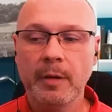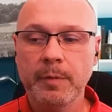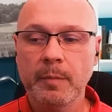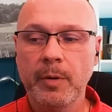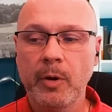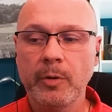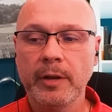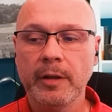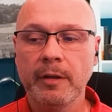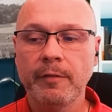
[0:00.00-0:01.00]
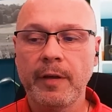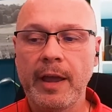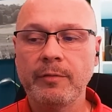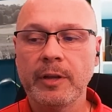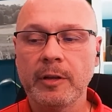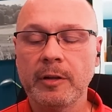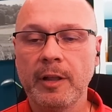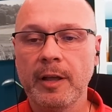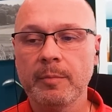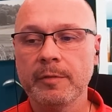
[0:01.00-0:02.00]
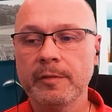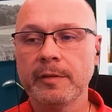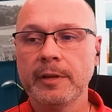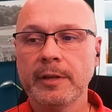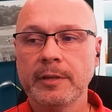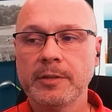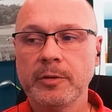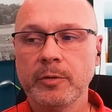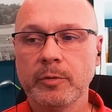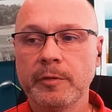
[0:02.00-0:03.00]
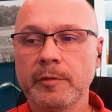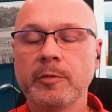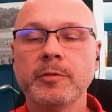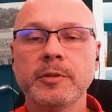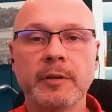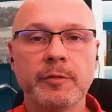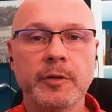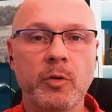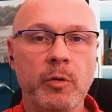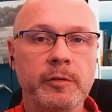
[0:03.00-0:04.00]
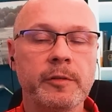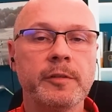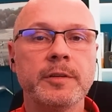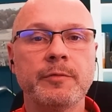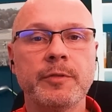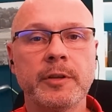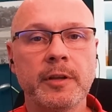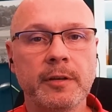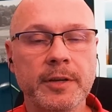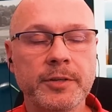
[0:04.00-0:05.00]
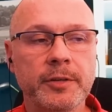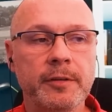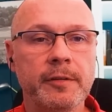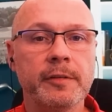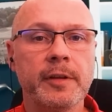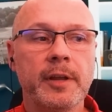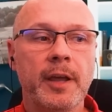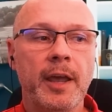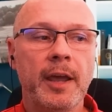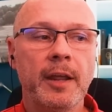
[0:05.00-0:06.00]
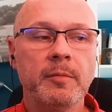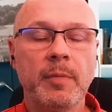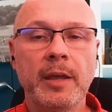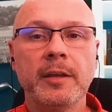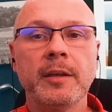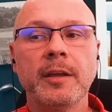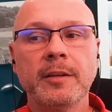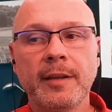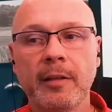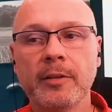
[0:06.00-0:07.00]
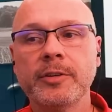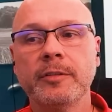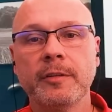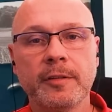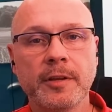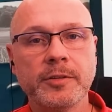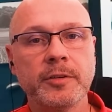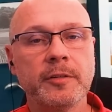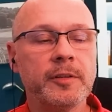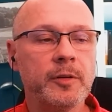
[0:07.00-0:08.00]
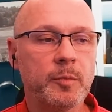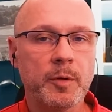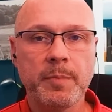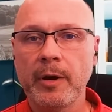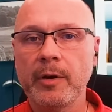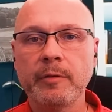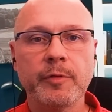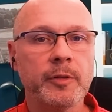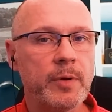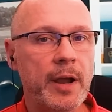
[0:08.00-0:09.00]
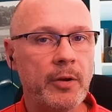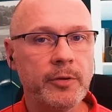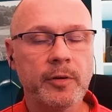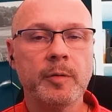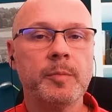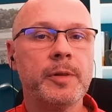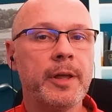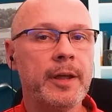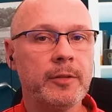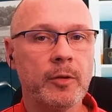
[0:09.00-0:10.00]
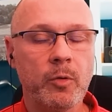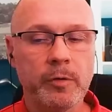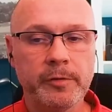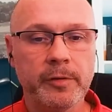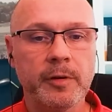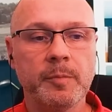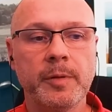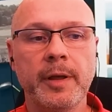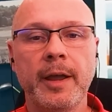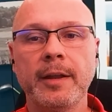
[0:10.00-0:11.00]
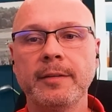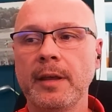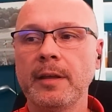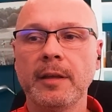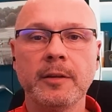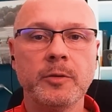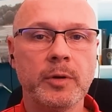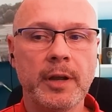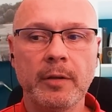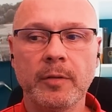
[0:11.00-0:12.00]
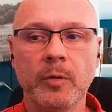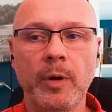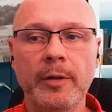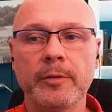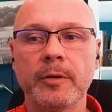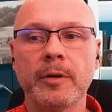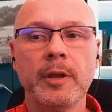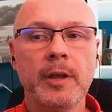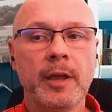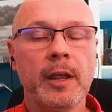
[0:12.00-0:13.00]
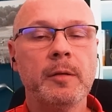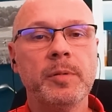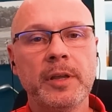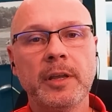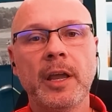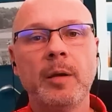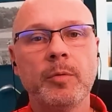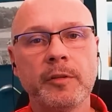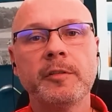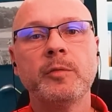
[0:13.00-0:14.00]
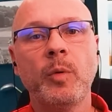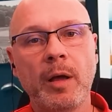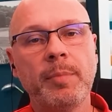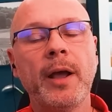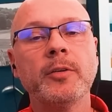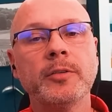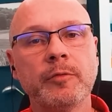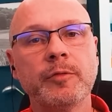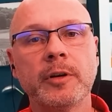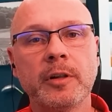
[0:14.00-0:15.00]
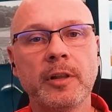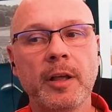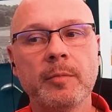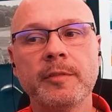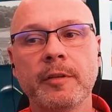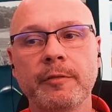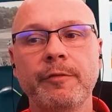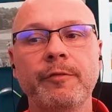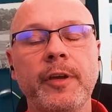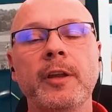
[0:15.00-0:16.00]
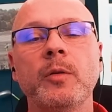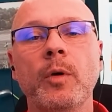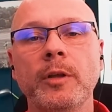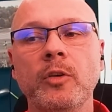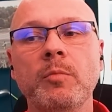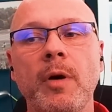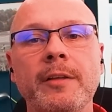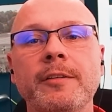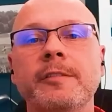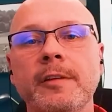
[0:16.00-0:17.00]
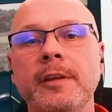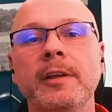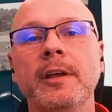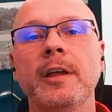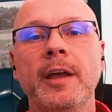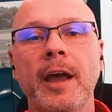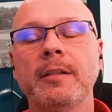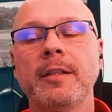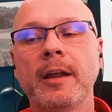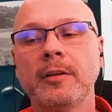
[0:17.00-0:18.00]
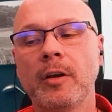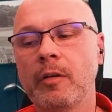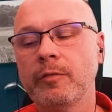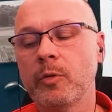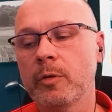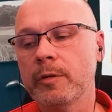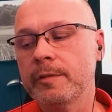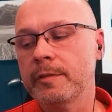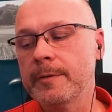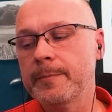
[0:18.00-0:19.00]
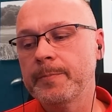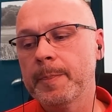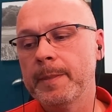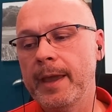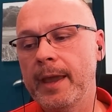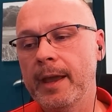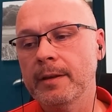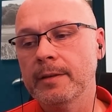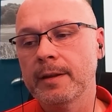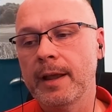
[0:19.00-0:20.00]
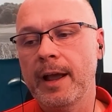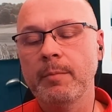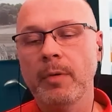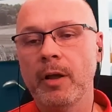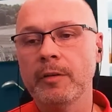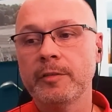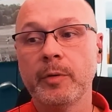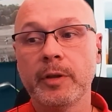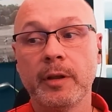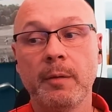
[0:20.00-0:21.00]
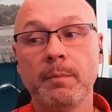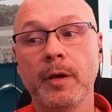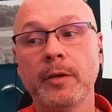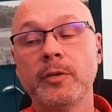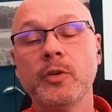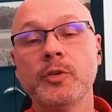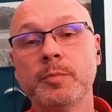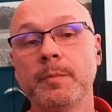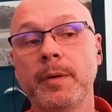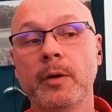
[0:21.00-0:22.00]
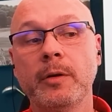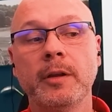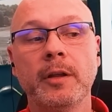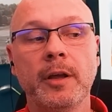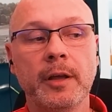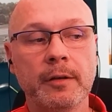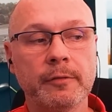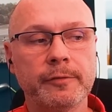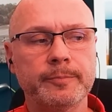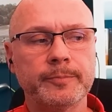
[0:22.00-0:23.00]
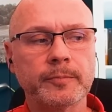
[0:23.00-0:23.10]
proponent of having clubs to suit different courses and different conditions and making intelligent decisions, preparing for the round you're going to play at the course you're going to play at, taking into account the weather, and being able to swap out different clubs to fit what you might see at that golf course. And I'm also a huge proponent of